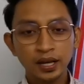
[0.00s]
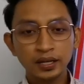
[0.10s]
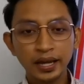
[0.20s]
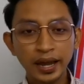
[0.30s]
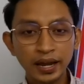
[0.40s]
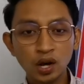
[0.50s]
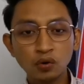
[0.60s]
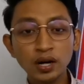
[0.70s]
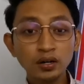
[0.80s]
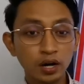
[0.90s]
Okay, at
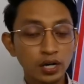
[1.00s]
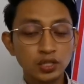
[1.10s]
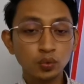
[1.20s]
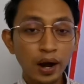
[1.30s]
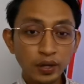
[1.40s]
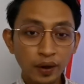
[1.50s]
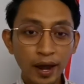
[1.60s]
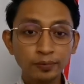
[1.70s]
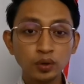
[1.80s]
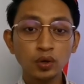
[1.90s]
lower cost. Why you
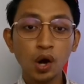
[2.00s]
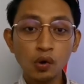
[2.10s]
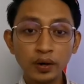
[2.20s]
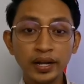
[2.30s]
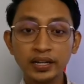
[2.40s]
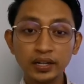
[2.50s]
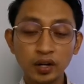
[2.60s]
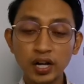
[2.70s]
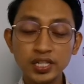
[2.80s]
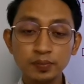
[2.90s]
have to lowering the
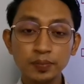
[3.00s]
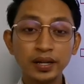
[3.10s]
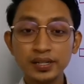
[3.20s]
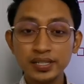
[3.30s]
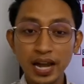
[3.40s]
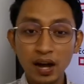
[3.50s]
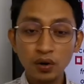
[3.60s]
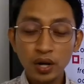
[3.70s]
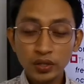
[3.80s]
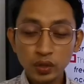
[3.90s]
cost? Because
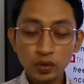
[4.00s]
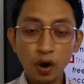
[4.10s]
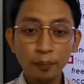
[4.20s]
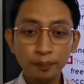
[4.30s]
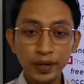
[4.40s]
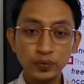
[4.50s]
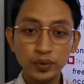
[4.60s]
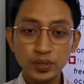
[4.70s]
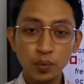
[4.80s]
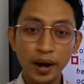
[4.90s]
now you compete
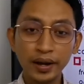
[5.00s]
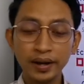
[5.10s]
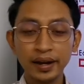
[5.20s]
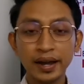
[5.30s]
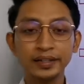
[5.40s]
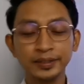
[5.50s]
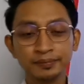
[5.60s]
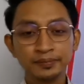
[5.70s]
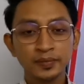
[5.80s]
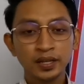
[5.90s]
with one another.
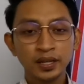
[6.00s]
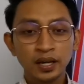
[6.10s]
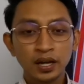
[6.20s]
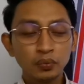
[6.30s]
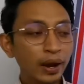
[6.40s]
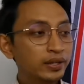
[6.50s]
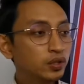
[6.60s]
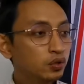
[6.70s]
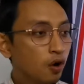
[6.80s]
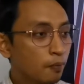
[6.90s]
When
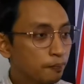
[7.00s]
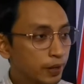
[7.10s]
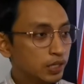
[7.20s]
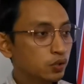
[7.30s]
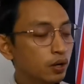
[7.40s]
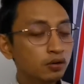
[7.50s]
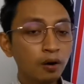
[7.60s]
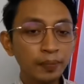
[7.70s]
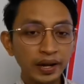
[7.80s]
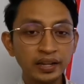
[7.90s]
you compete, you will
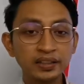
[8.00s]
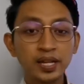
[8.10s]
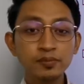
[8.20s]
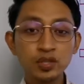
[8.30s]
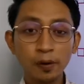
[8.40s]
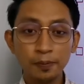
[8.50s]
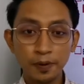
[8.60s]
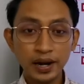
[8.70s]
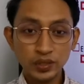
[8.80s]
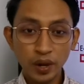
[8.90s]
compete in terms of
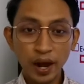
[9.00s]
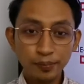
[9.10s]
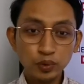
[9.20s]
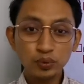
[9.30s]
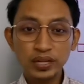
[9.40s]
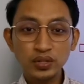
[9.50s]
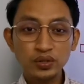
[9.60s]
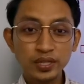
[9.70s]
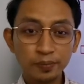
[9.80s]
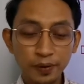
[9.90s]
price. You have to
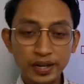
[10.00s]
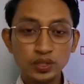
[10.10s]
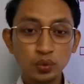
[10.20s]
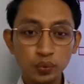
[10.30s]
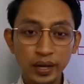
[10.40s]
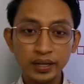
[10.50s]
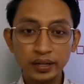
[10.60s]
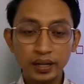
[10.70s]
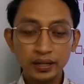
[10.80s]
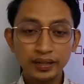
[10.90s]
reduce the price to
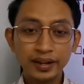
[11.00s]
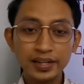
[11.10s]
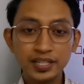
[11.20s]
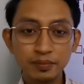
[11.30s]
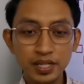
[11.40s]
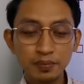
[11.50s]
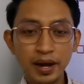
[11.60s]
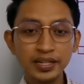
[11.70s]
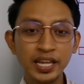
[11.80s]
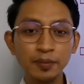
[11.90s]
win the customer's
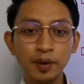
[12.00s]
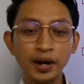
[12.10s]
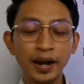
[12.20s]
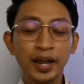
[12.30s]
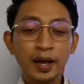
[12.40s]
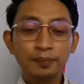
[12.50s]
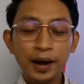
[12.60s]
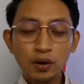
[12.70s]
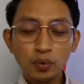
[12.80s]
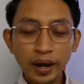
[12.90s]
money. Am I right?
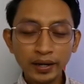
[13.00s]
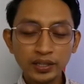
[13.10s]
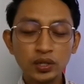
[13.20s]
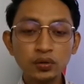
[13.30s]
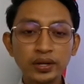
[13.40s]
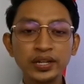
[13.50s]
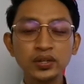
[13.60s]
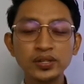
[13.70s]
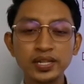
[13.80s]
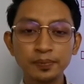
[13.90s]
But when you
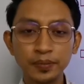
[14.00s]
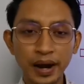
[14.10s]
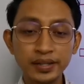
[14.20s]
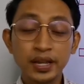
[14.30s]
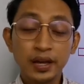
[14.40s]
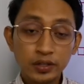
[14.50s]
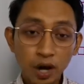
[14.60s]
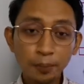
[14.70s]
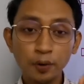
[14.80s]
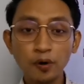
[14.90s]
reduce the price,
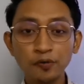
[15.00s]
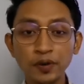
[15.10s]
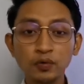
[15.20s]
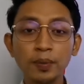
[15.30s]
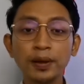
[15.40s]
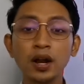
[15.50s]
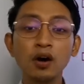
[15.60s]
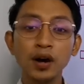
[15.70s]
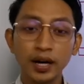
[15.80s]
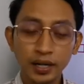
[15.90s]
your profit will be
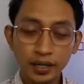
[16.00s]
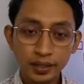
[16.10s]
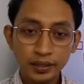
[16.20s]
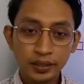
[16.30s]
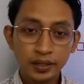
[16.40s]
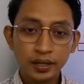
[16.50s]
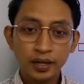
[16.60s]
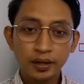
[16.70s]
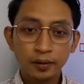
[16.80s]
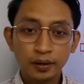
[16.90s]
lower.
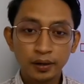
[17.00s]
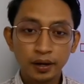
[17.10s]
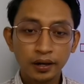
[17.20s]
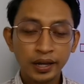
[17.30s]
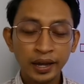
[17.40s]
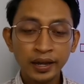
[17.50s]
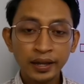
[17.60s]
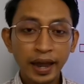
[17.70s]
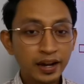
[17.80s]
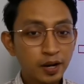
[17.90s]

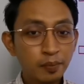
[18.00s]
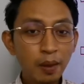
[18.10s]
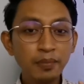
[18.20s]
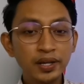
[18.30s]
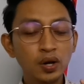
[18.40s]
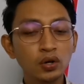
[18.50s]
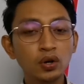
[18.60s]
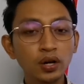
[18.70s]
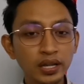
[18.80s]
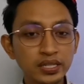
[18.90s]
Okay, and remember, your
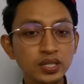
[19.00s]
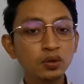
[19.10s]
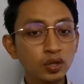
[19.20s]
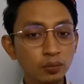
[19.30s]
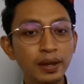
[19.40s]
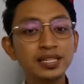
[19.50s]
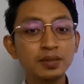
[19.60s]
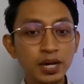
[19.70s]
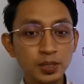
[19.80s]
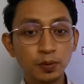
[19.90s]
goal is you want to
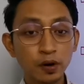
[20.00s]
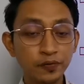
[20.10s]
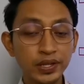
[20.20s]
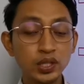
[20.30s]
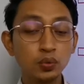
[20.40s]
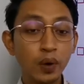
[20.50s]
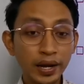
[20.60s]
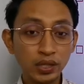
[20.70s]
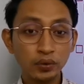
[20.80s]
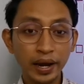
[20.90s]
maximize profit. So
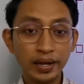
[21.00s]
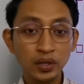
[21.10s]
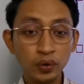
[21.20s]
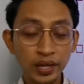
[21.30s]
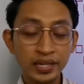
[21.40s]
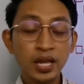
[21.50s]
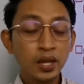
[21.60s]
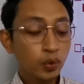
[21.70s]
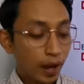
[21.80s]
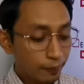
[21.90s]
what you can do is
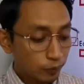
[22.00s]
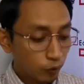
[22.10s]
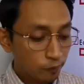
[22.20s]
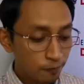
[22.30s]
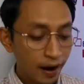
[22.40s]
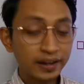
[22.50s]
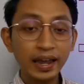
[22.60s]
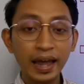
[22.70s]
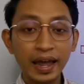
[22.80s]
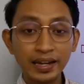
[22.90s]
you have to
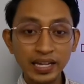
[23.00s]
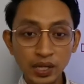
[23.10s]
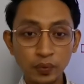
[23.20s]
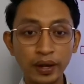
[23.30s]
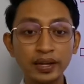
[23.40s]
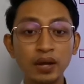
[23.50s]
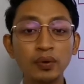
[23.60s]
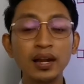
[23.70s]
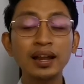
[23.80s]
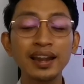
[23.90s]
find any way that
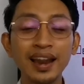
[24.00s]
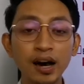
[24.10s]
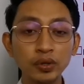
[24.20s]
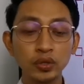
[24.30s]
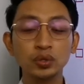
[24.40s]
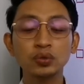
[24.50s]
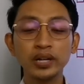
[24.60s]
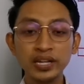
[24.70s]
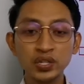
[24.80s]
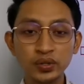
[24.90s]
will allow you to
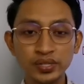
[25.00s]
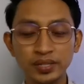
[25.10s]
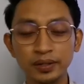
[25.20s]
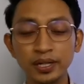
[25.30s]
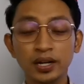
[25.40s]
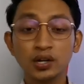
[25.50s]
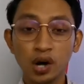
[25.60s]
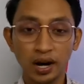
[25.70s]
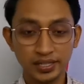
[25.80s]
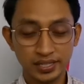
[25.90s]
reduce the
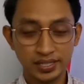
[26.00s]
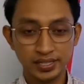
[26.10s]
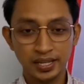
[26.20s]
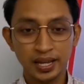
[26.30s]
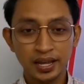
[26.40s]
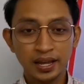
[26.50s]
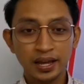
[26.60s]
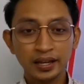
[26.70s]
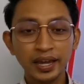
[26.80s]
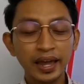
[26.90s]
cost.
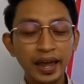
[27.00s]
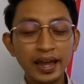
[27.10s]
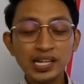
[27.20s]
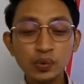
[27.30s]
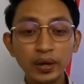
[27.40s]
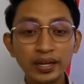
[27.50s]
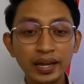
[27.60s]
Okay, any way